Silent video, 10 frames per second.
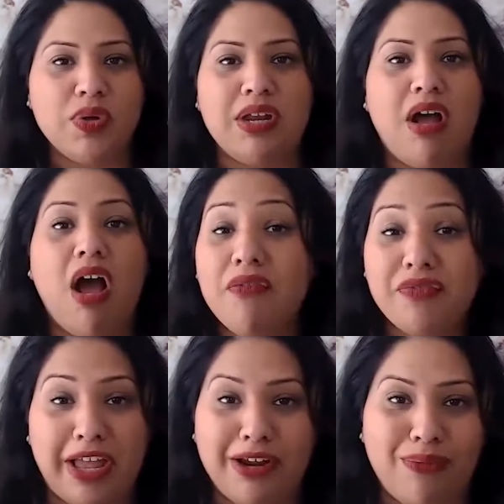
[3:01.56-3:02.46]
it
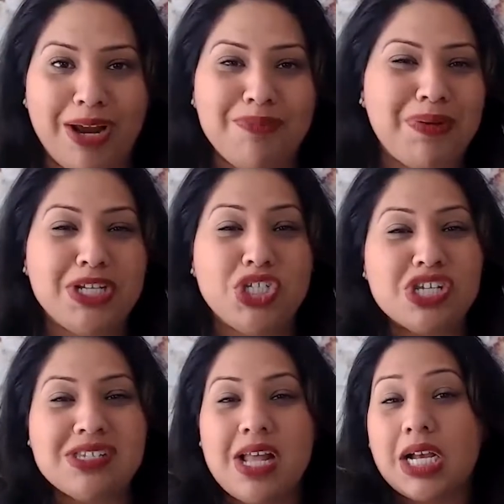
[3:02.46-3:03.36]
offline, right? But it's
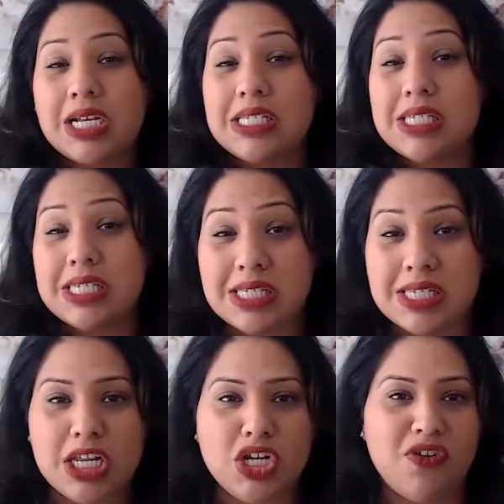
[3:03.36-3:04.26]
just not
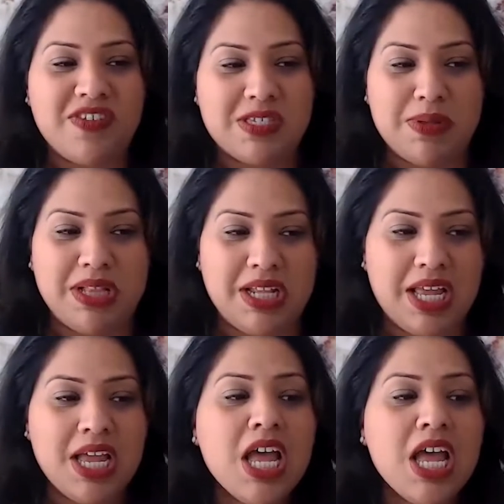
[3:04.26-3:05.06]
consistent in your visibility.